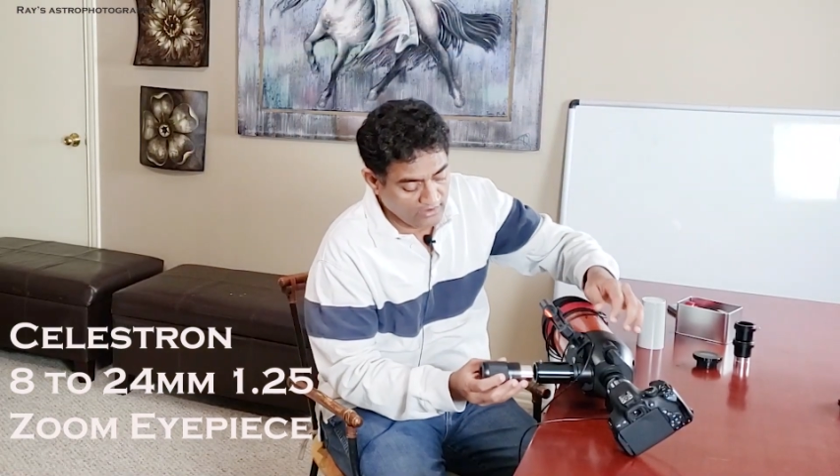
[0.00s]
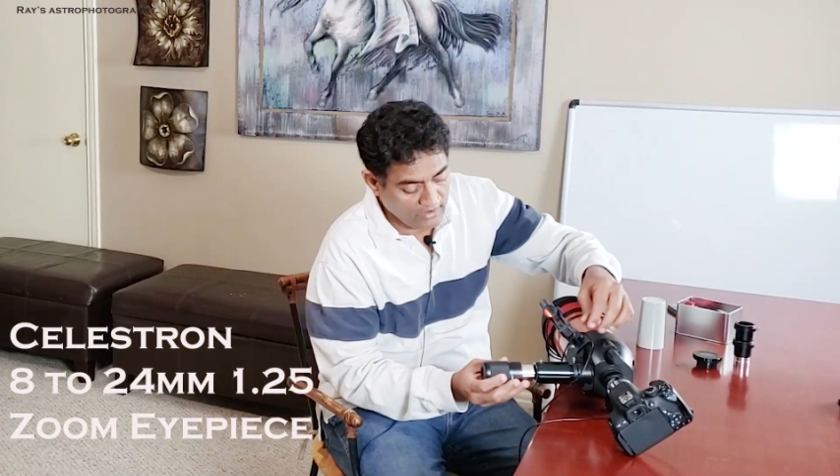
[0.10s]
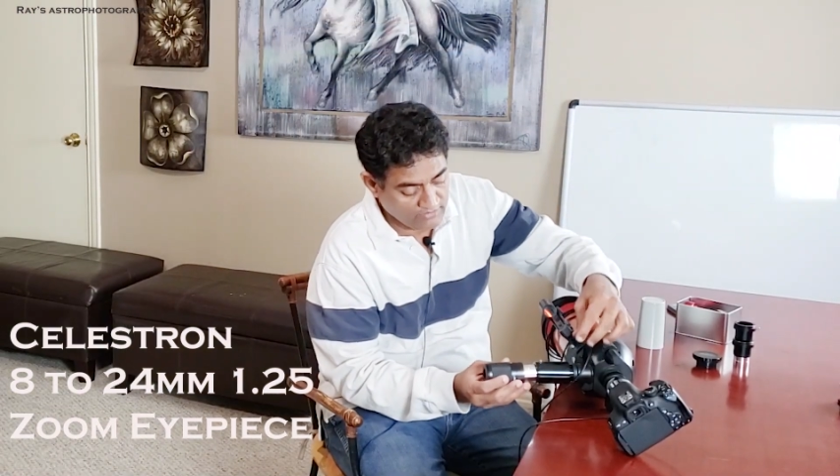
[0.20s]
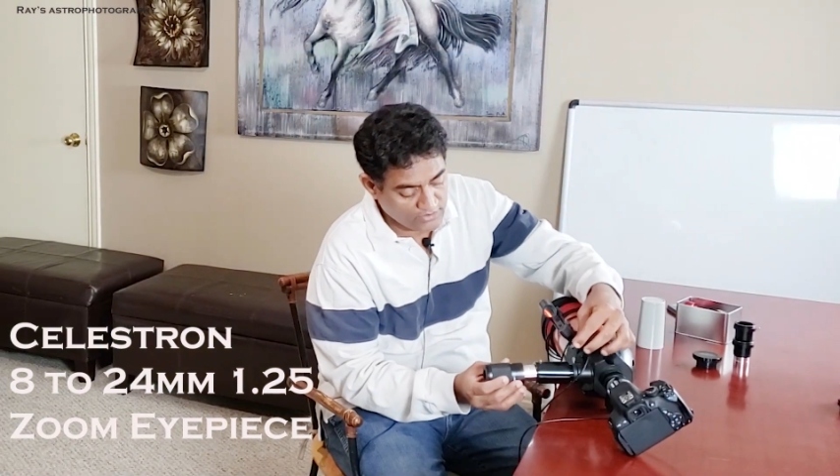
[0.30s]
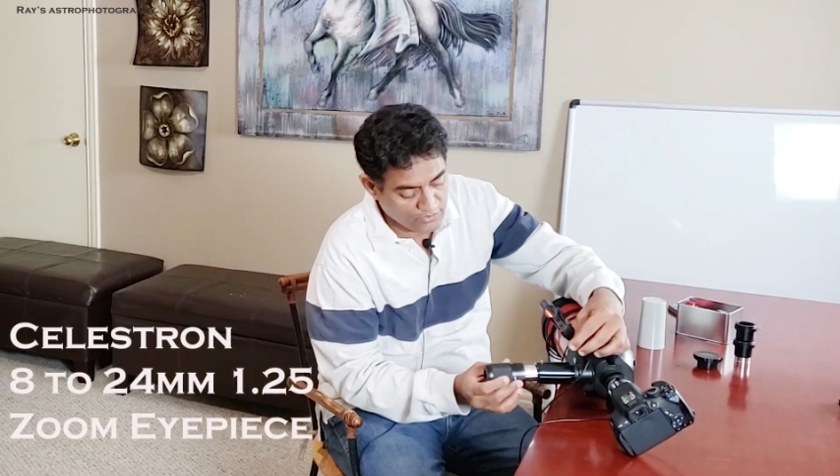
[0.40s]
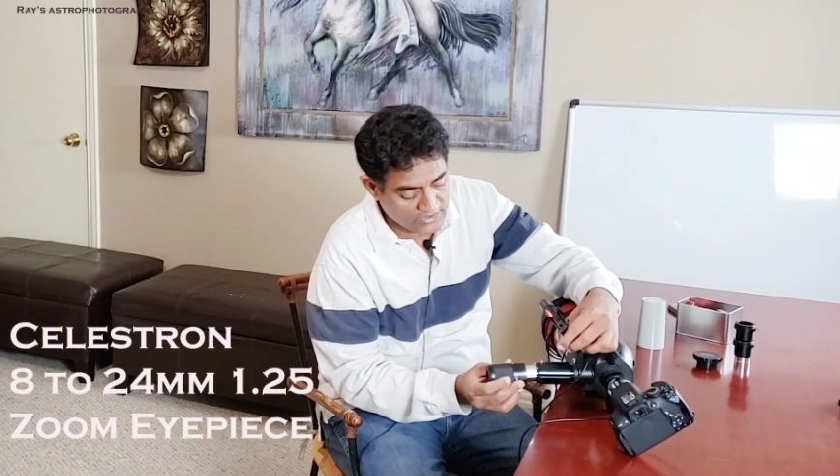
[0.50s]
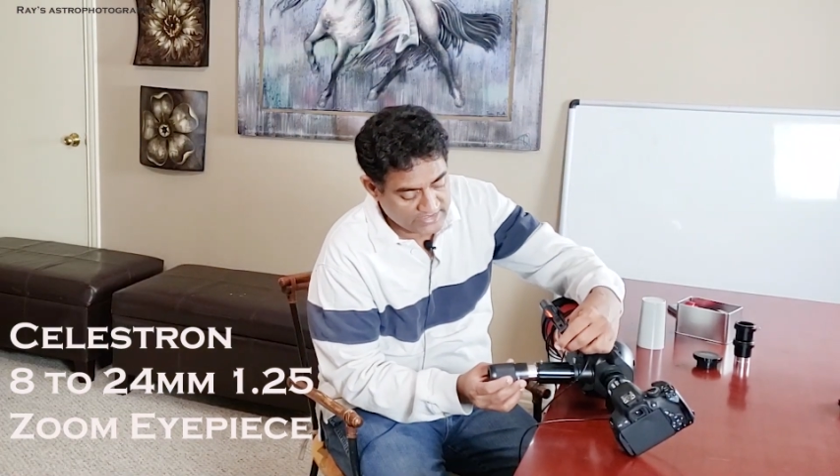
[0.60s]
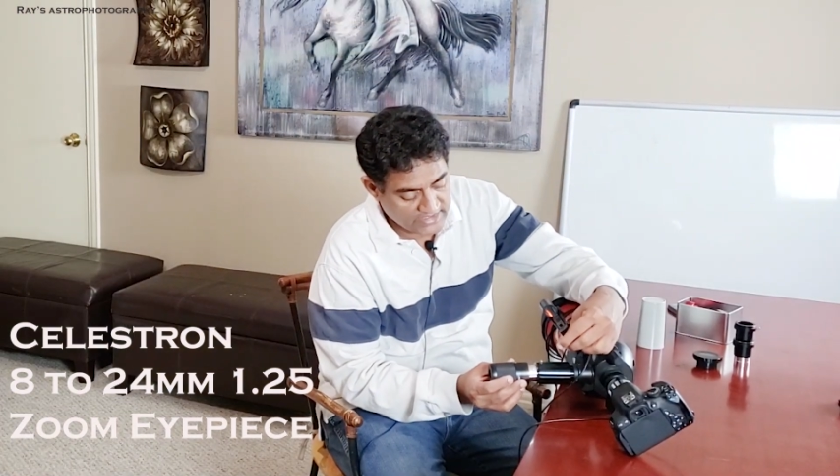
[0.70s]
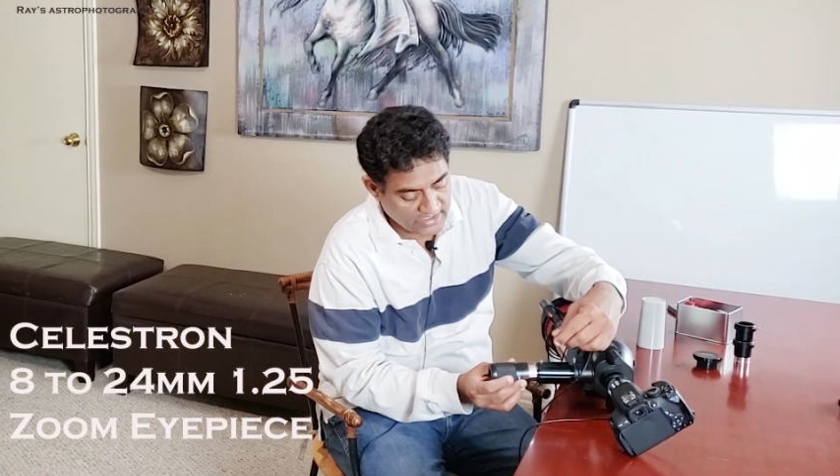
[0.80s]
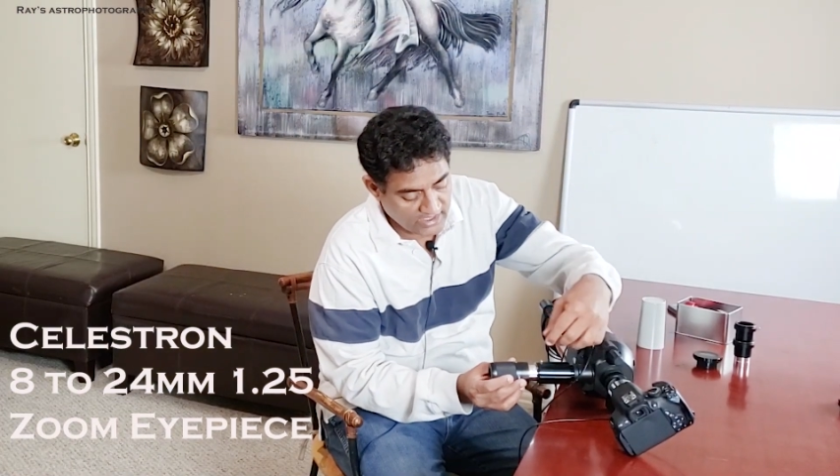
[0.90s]
have to do
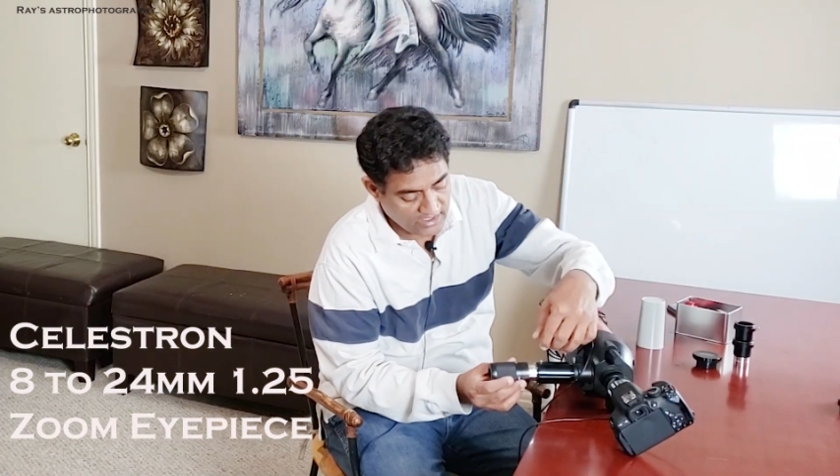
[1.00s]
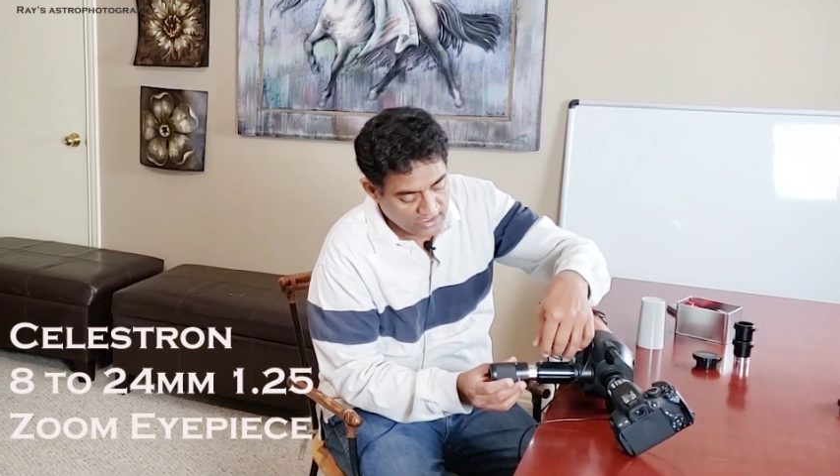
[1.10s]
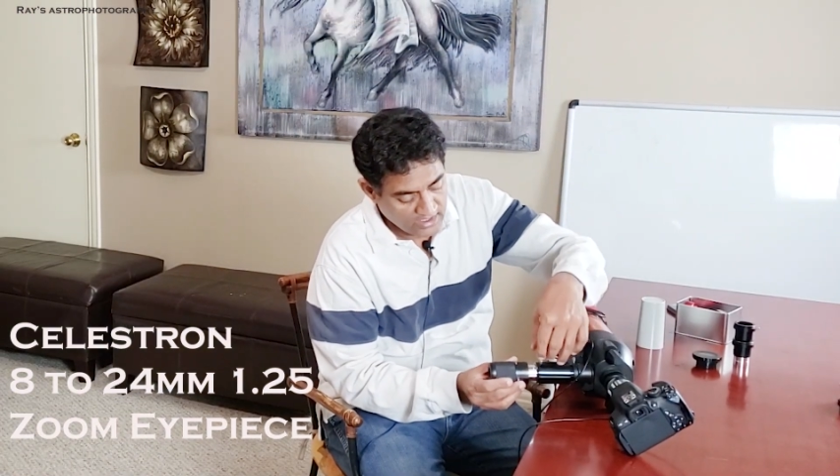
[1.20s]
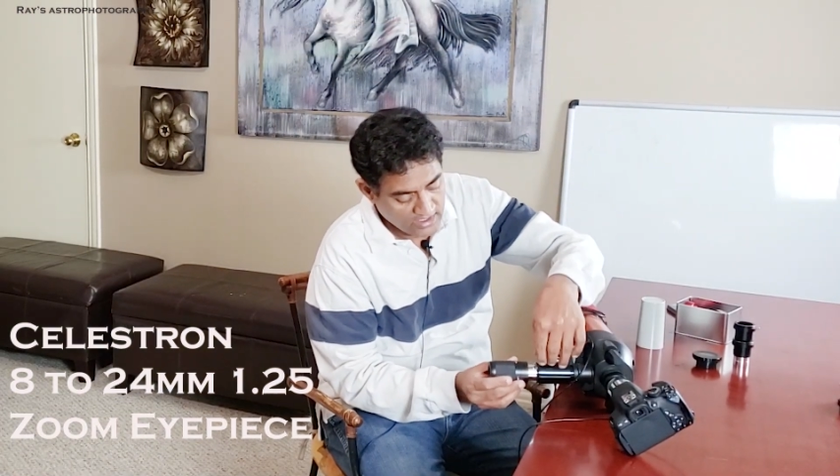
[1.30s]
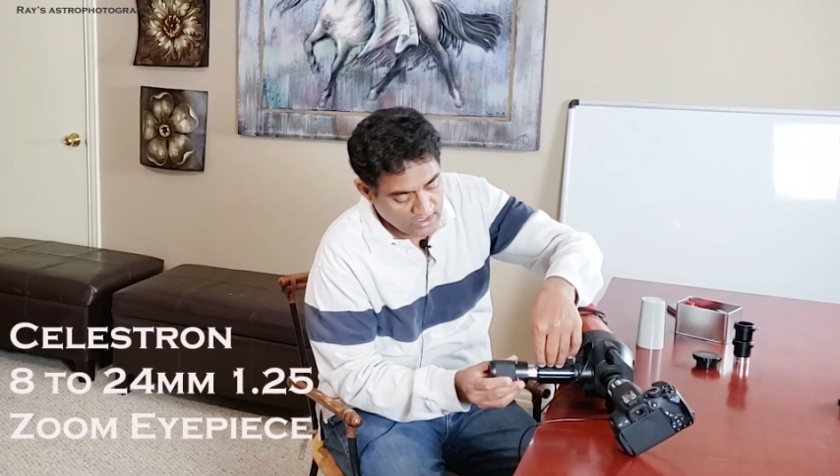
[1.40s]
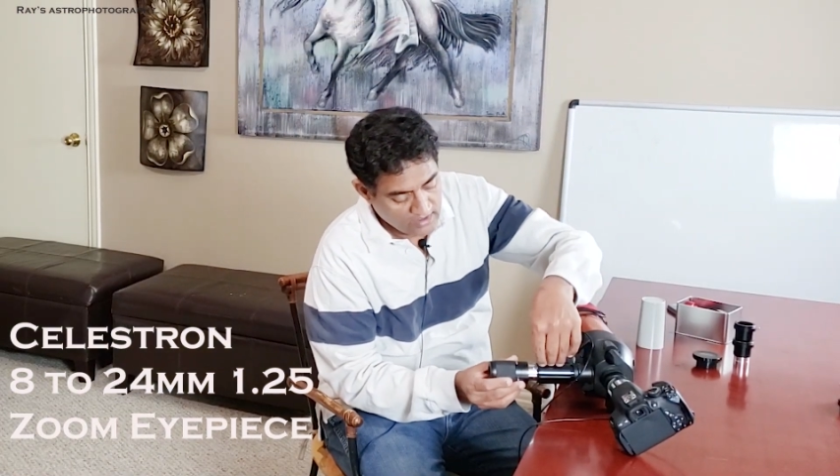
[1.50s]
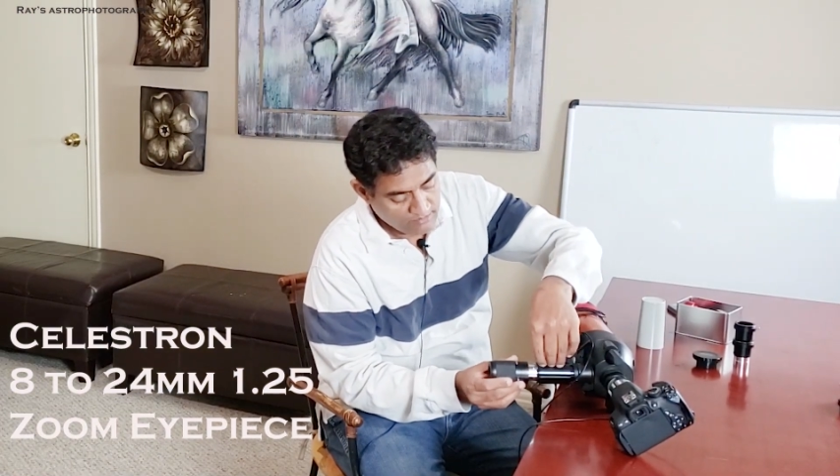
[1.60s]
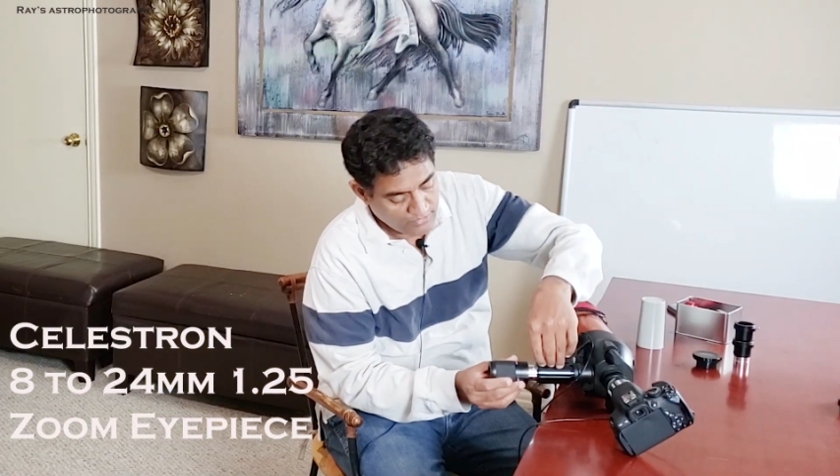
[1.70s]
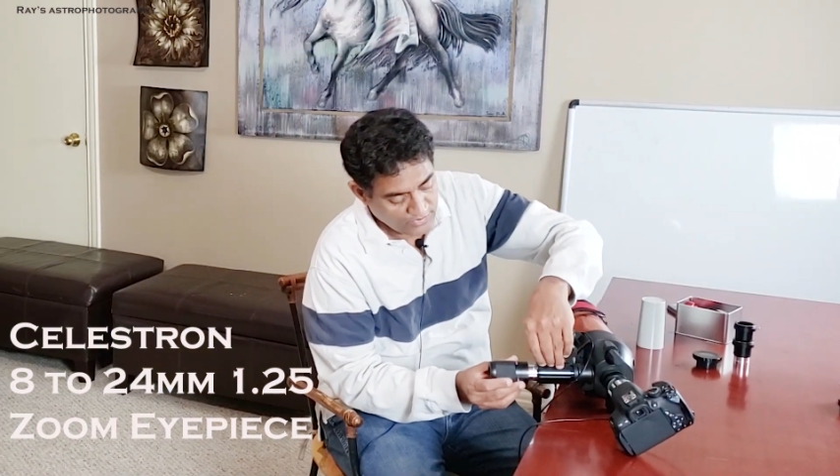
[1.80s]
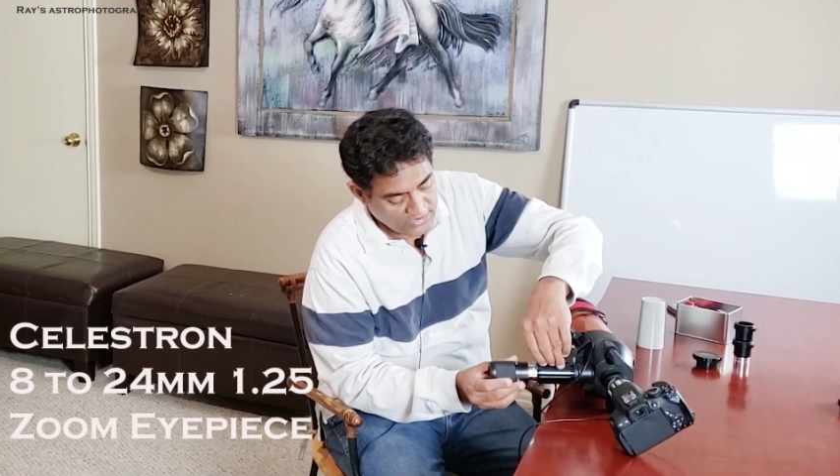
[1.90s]
is
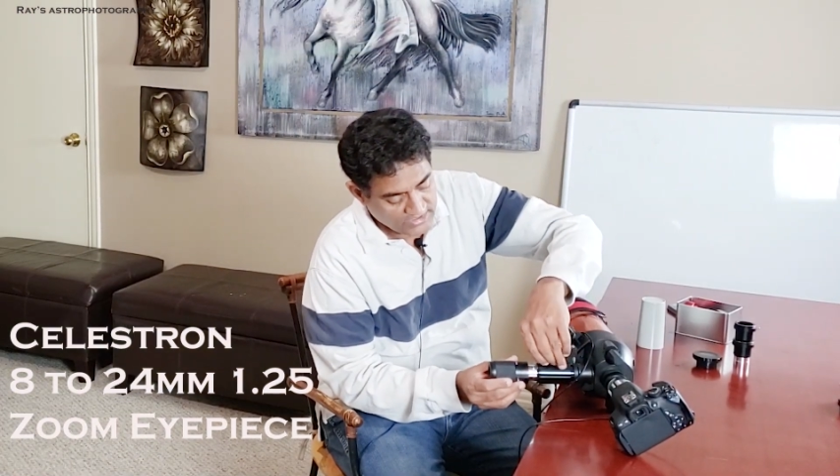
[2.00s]
put